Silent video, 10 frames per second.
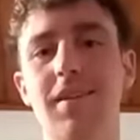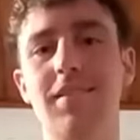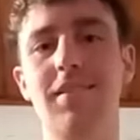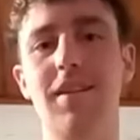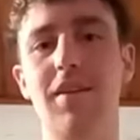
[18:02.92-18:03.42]

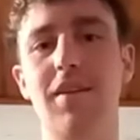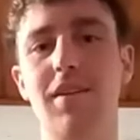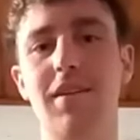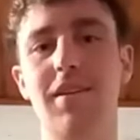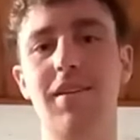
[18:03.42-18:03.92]

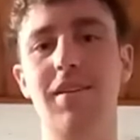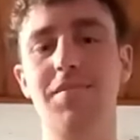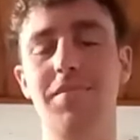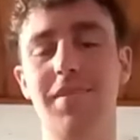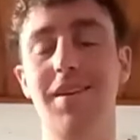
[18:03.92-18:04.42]
Definitely
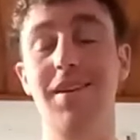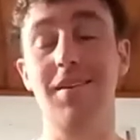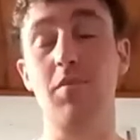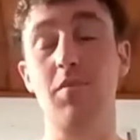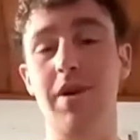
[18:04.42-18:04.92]

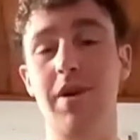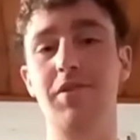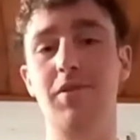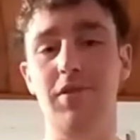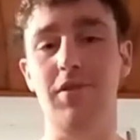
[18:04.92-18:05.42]
compared
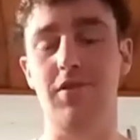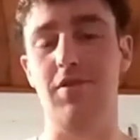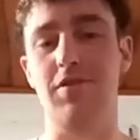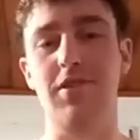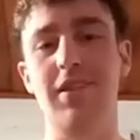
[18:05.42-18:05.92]
to another
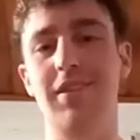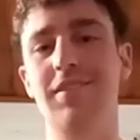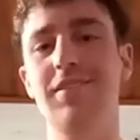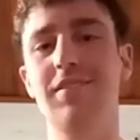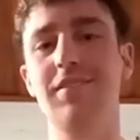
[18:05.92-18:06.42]
coach, I've
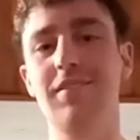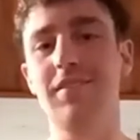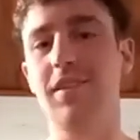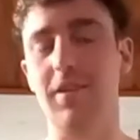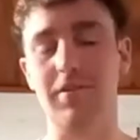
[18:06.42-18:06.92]

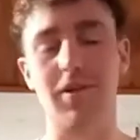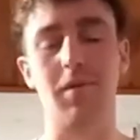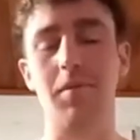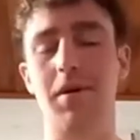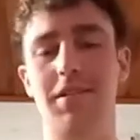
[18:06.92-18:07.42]
got in my
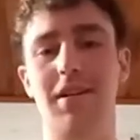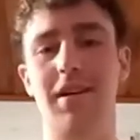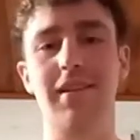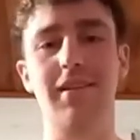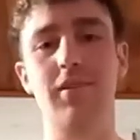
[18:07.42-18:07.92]
mind's
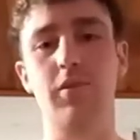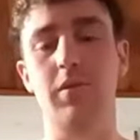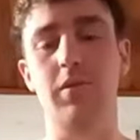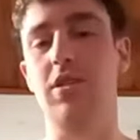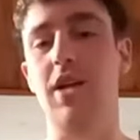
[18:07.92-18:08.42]
eye who'll be
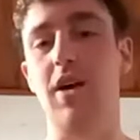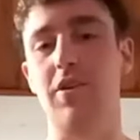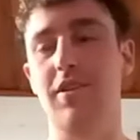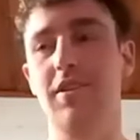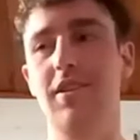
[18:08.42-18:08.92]
much
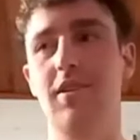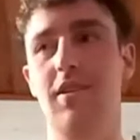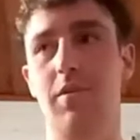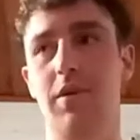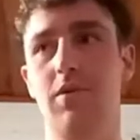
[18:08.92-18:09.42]
louder. I'll
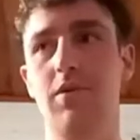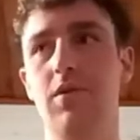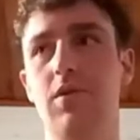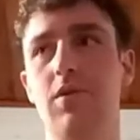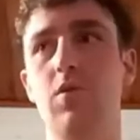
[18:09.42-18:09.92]
be
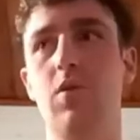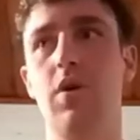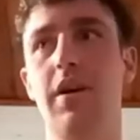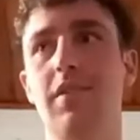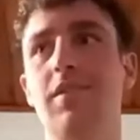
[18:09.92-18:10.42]

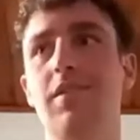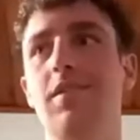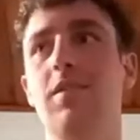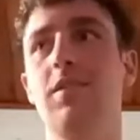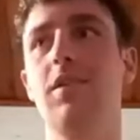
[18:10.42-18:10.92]
a
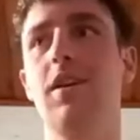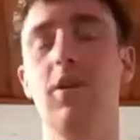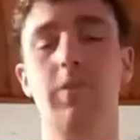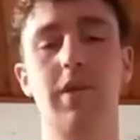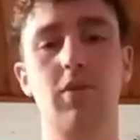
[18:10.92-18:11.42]
little
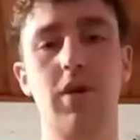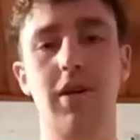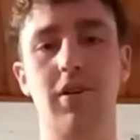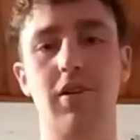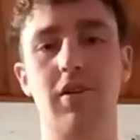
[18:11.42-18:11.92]
bit
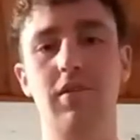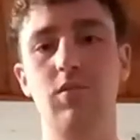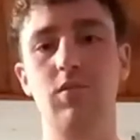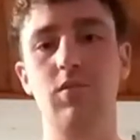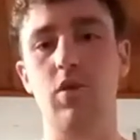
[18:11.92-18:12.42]
quieter,
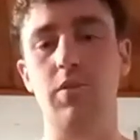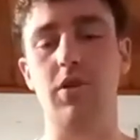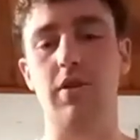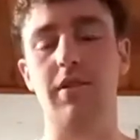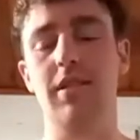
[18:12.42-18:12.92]
more
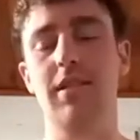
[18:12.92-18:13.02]
observant.